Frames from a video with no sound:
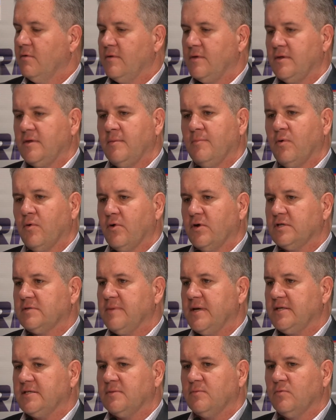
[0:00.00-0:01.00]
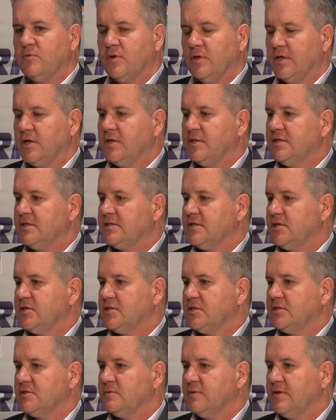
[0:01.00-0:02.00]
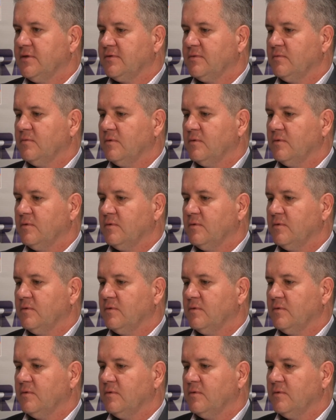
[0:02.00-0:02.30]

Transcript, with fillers: The board has made some really good decisions with